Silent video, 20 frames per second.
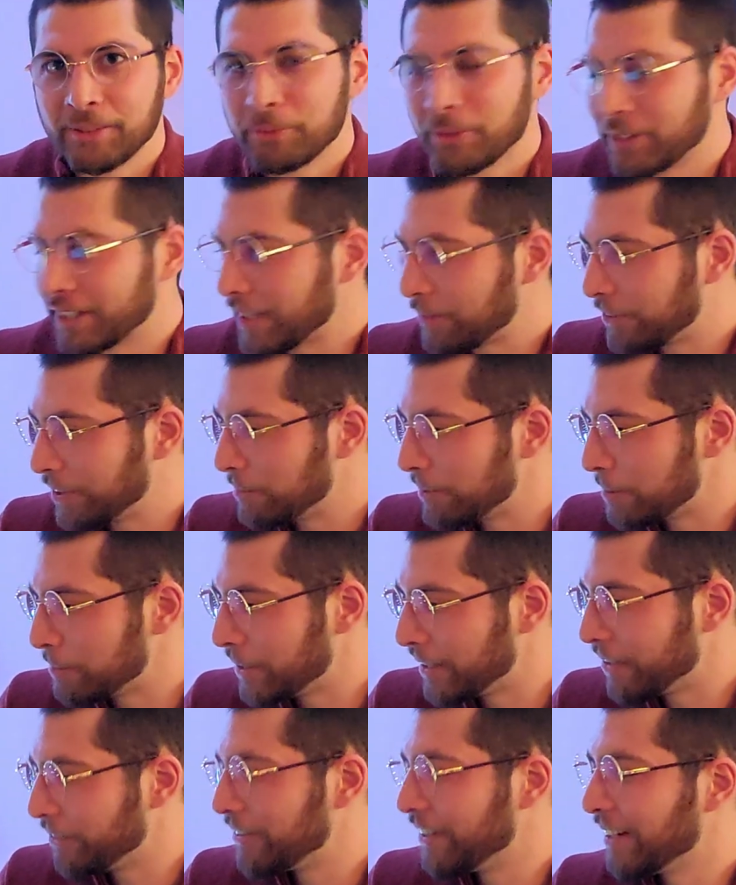We'll give them the
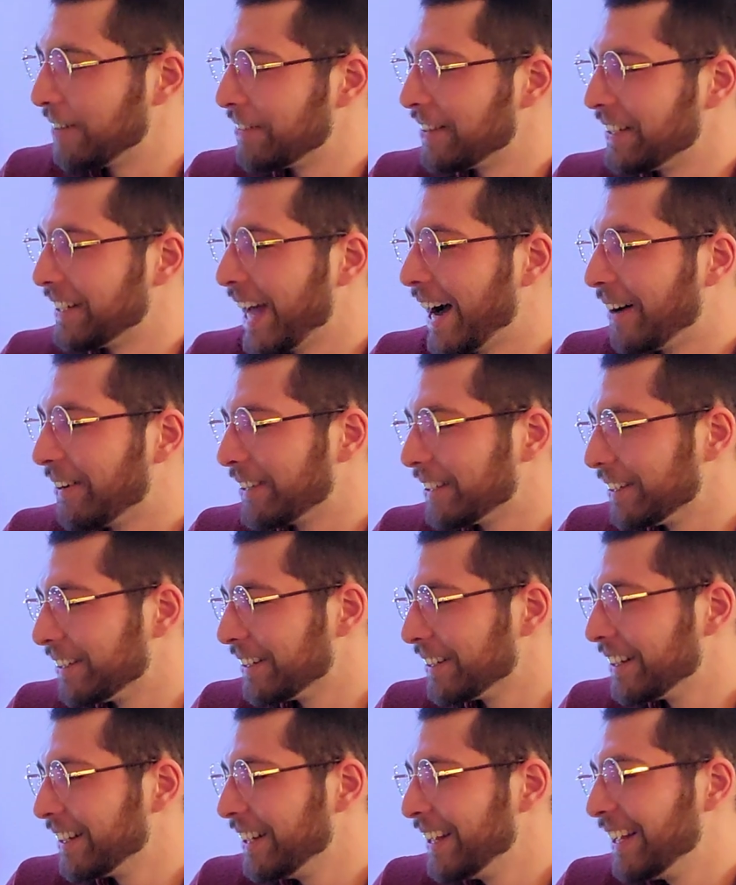benefit of the doubt
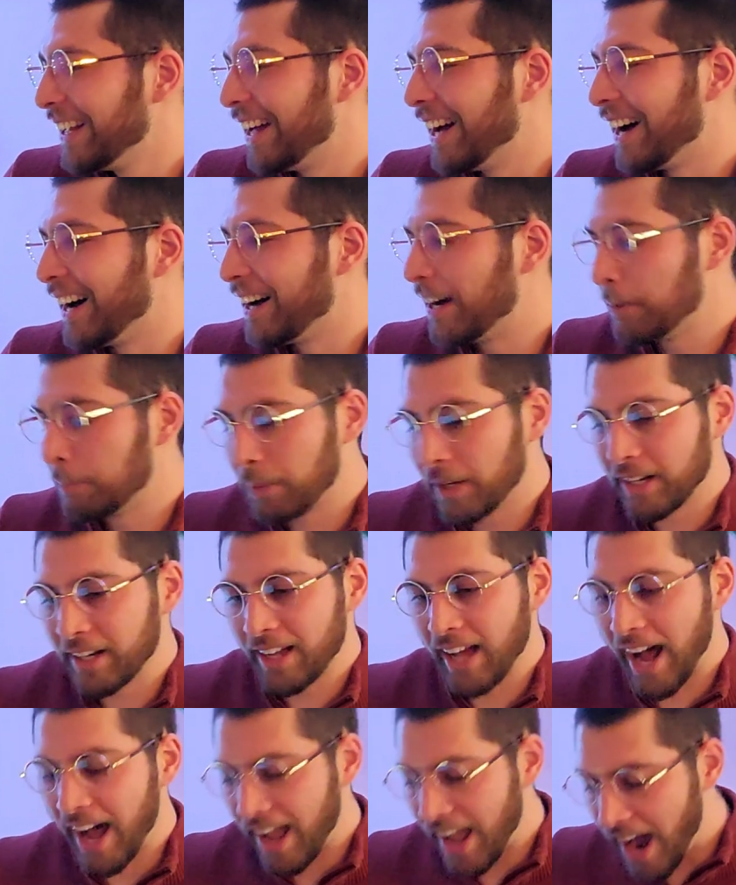here. But
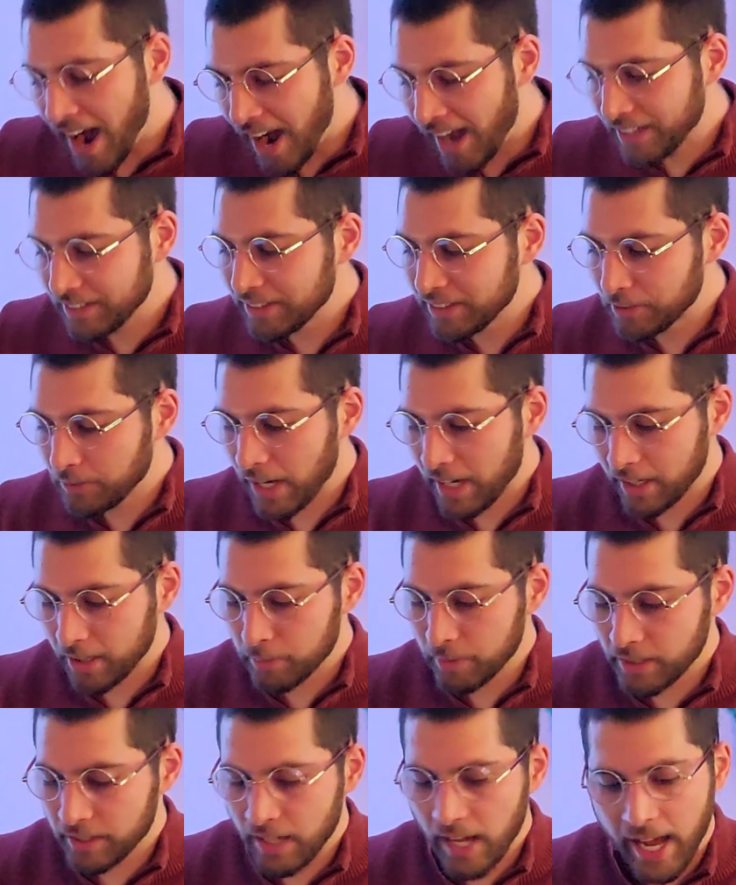I highly
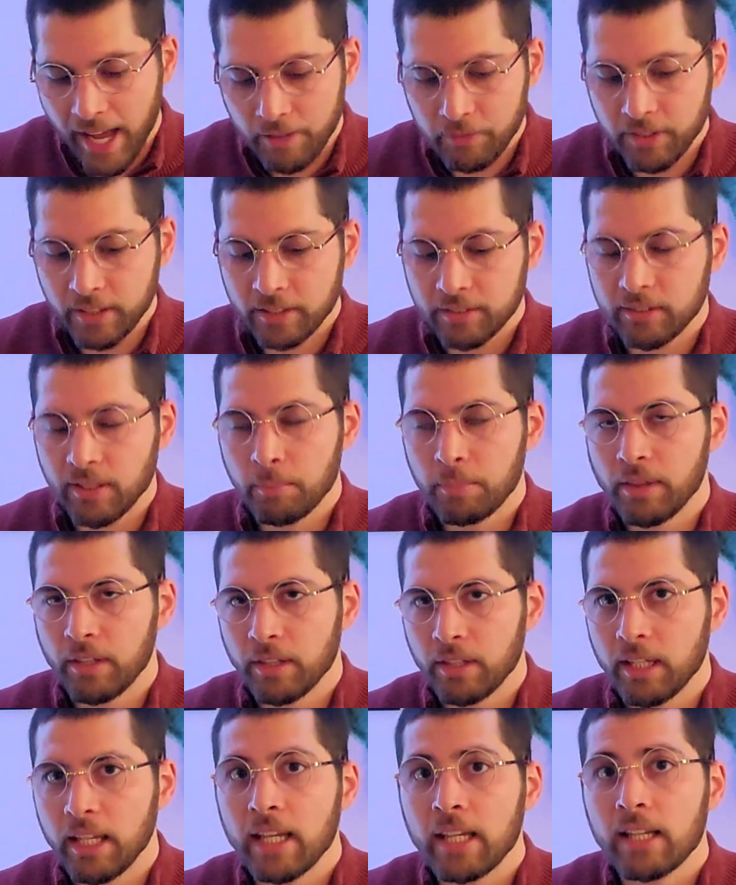recommend having
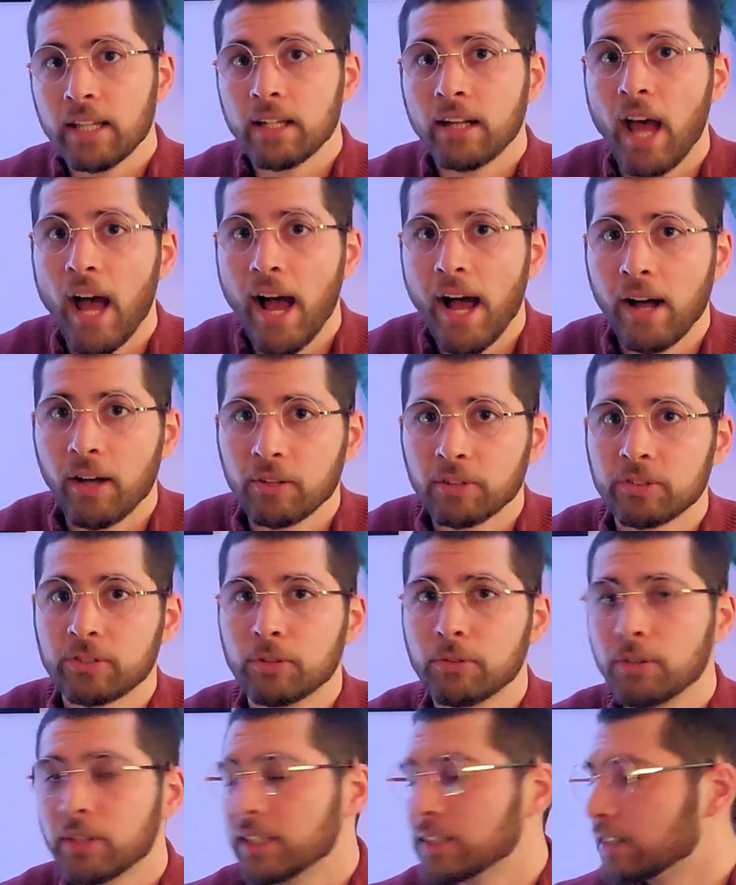something in-house so
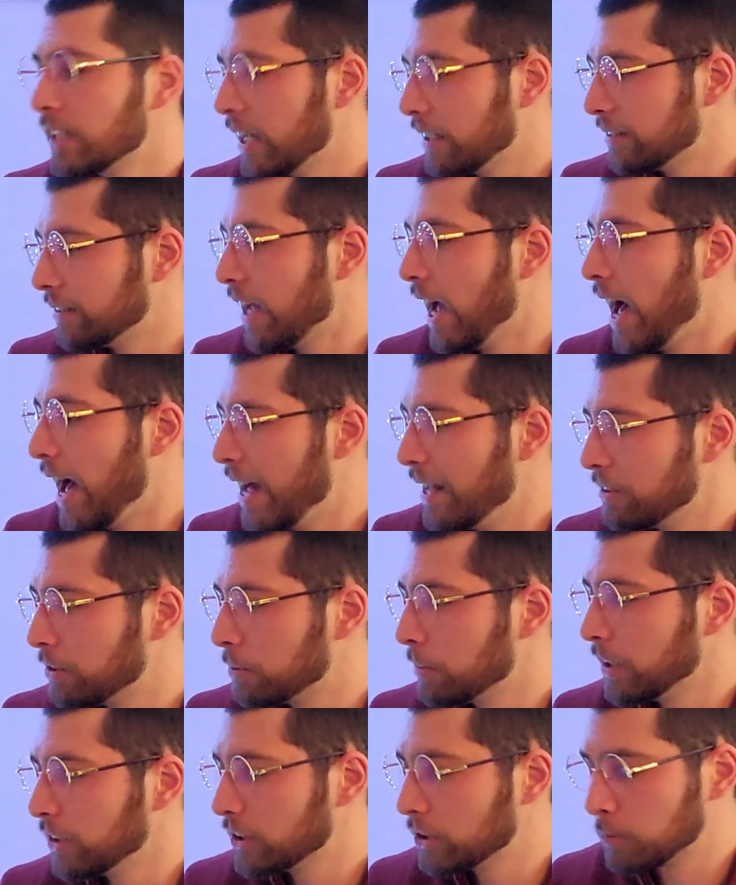you can test as
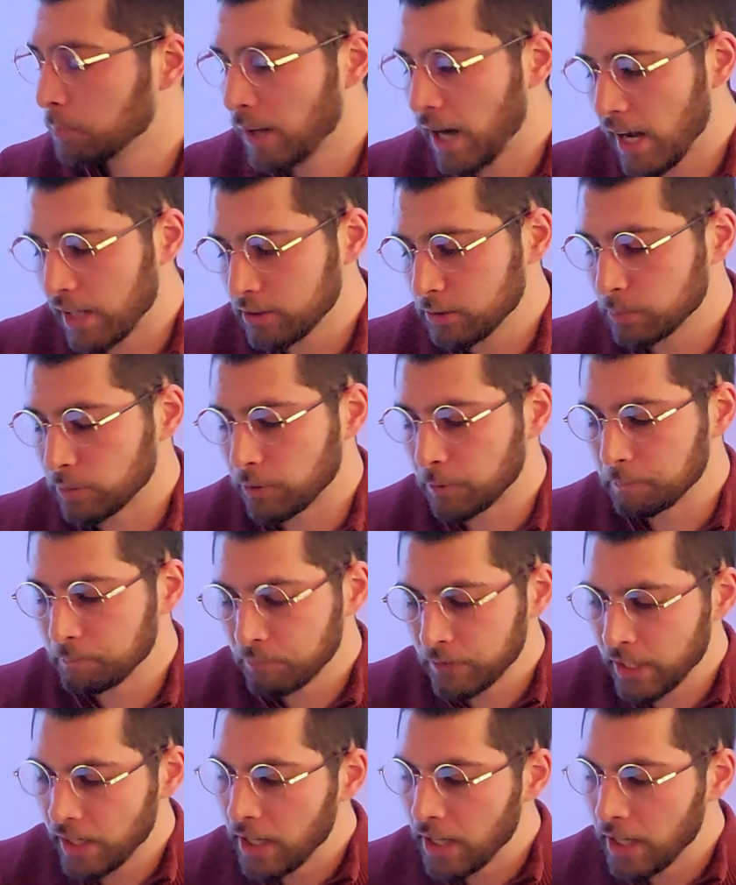much as possible.